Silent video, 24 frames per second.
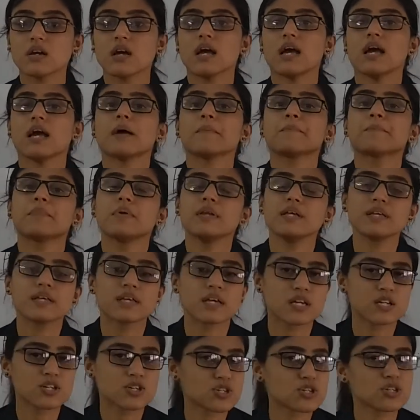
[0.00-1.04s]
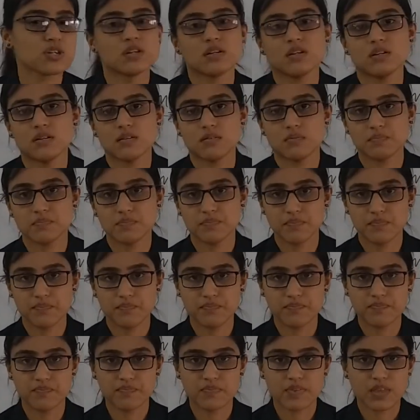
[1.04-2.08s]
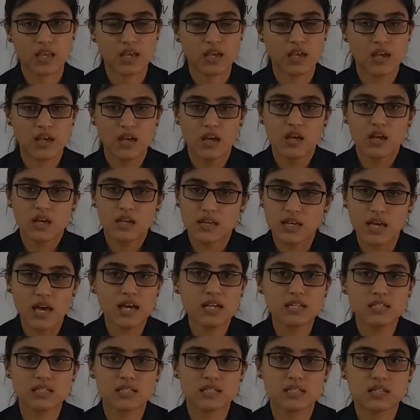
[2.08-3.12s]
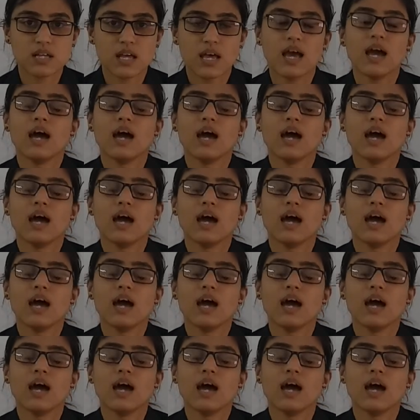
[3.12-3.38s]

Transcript: application. Yes,